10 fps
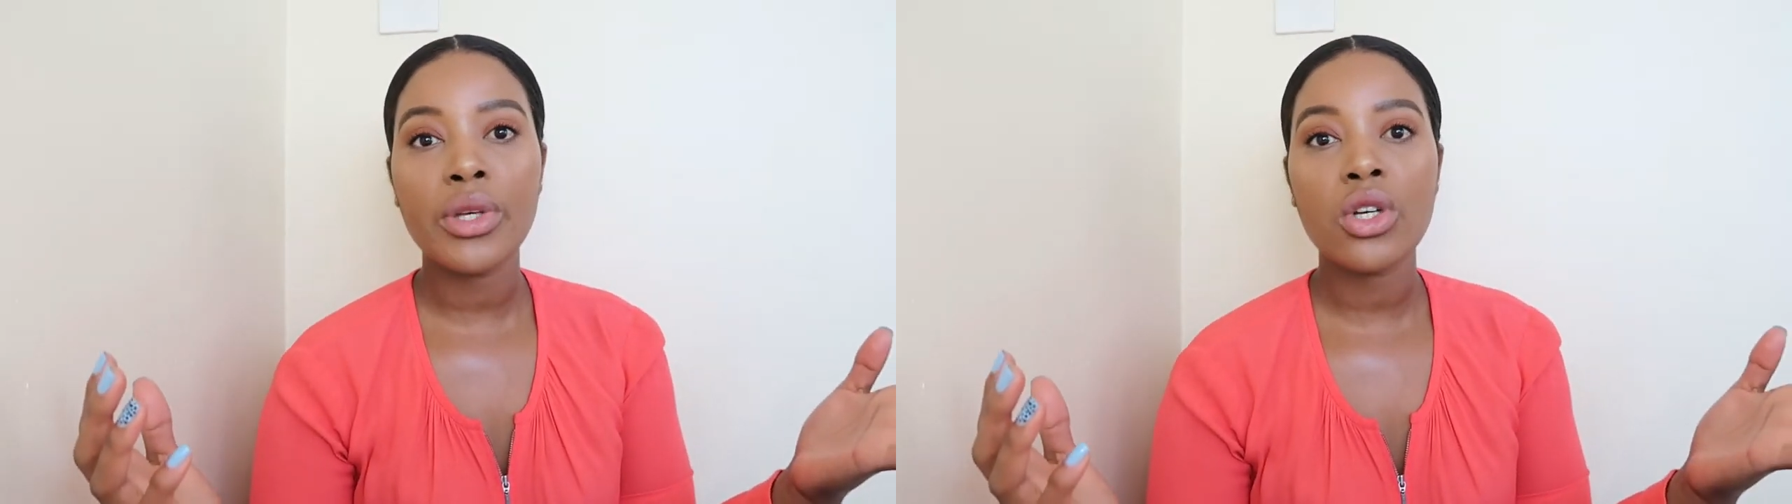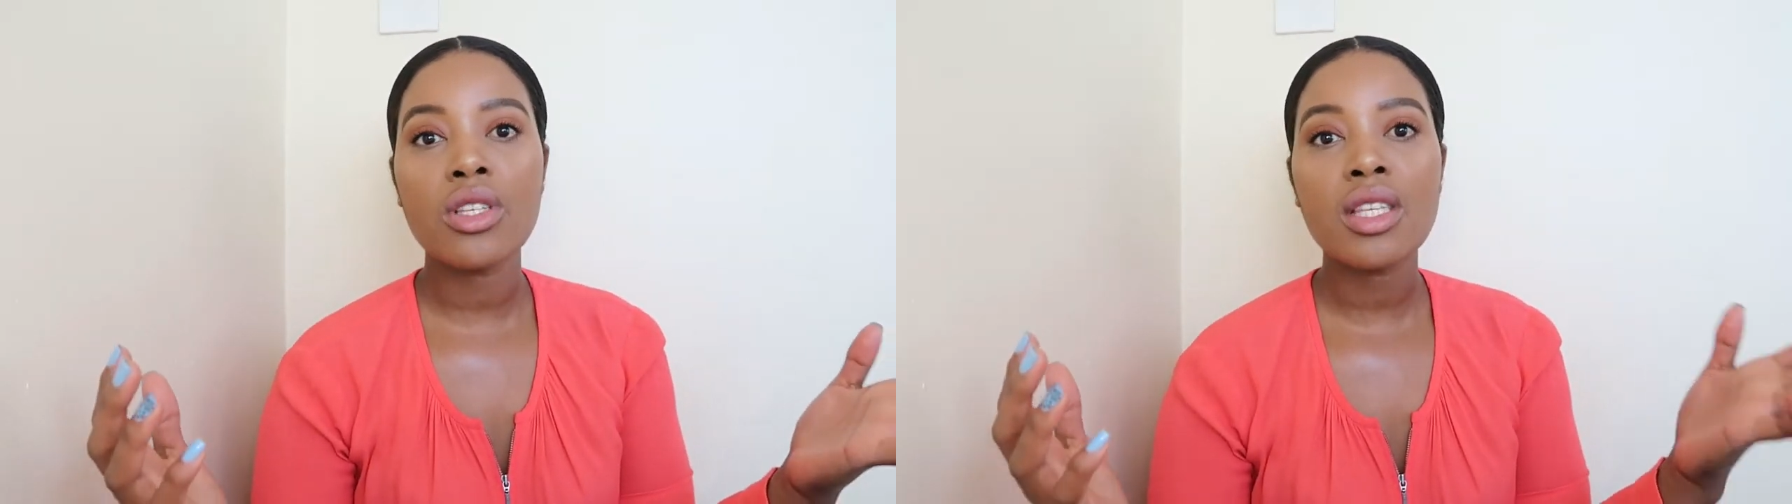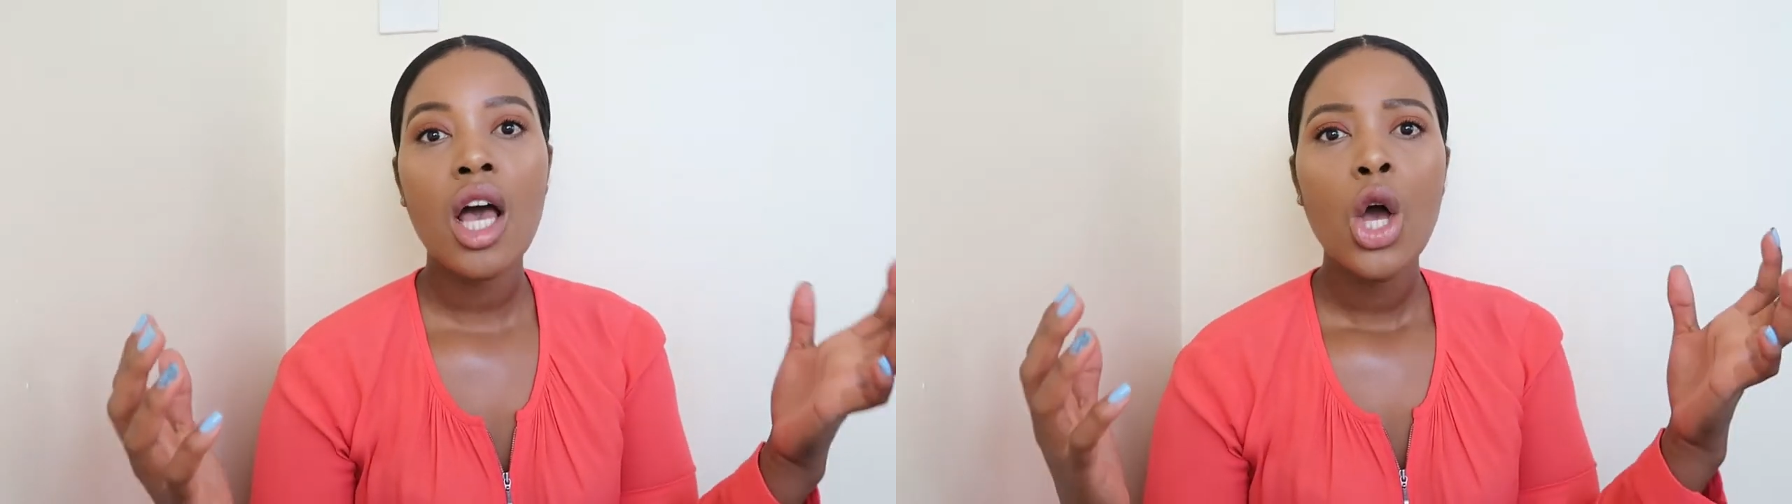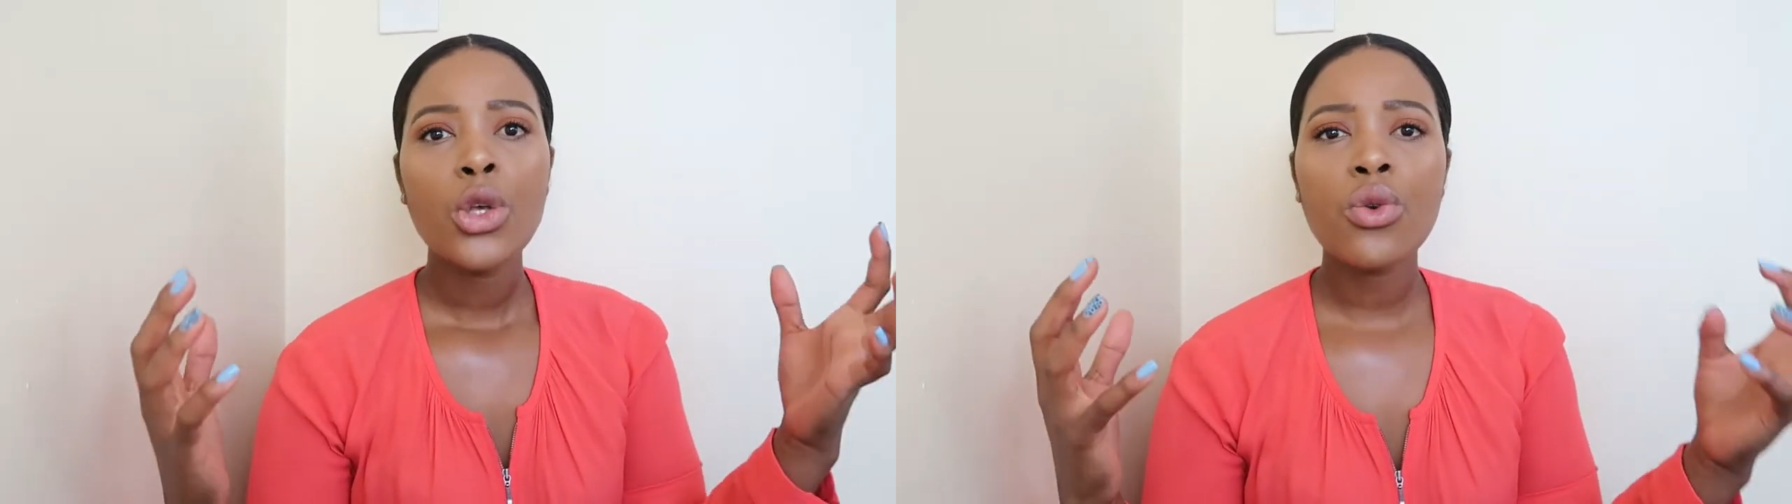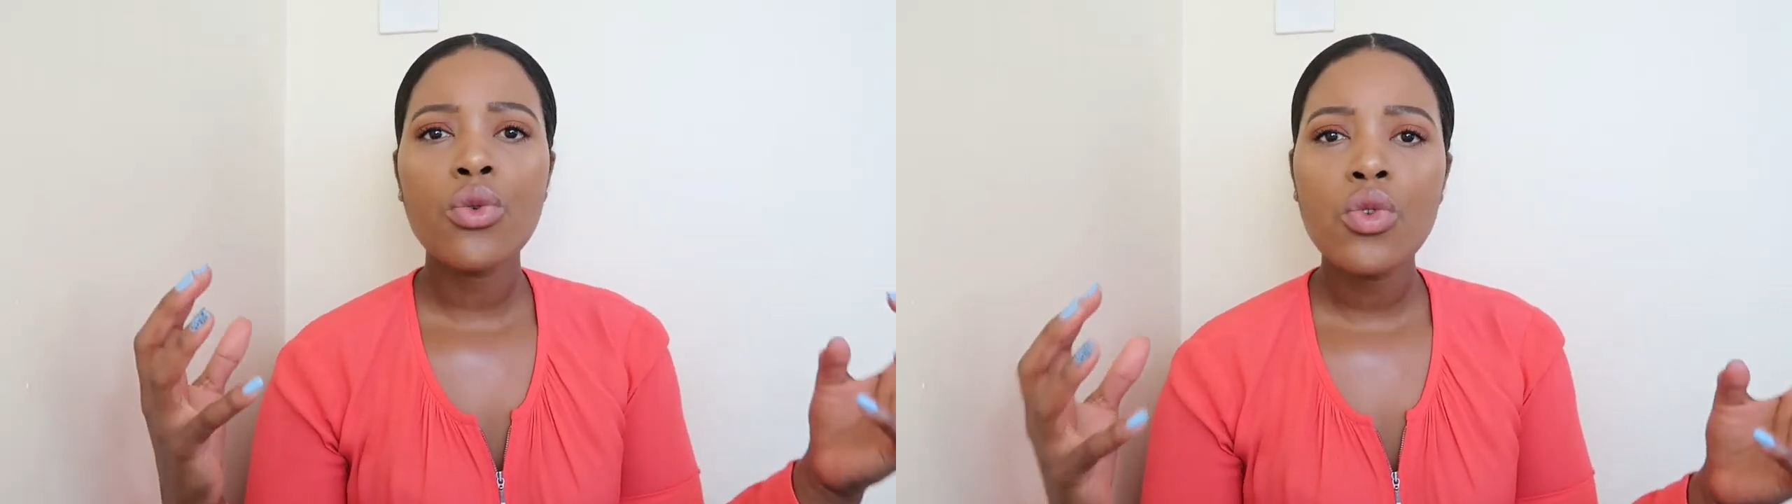because
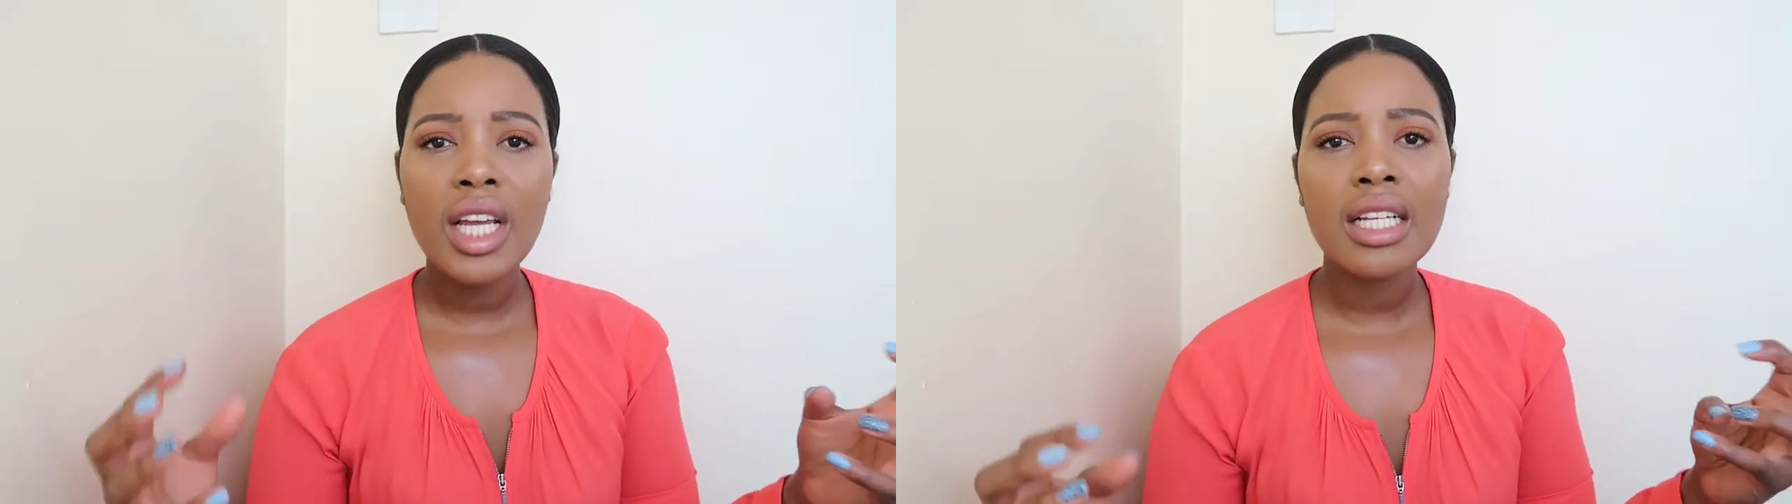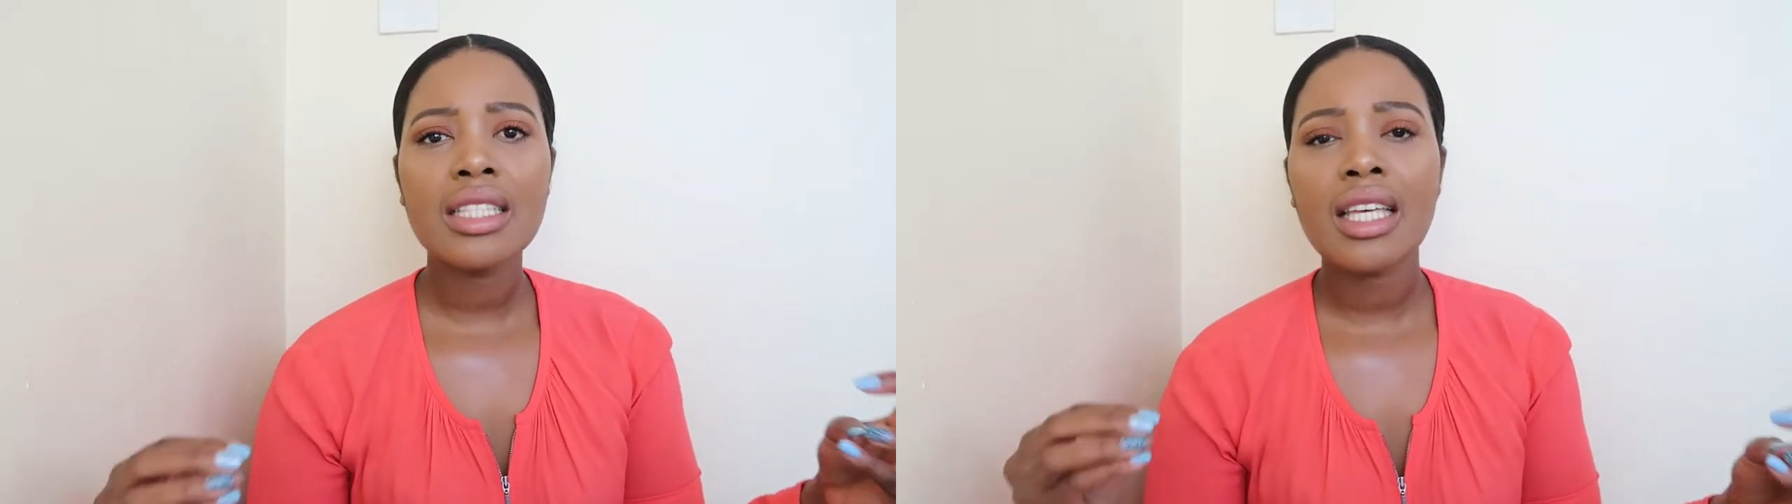you really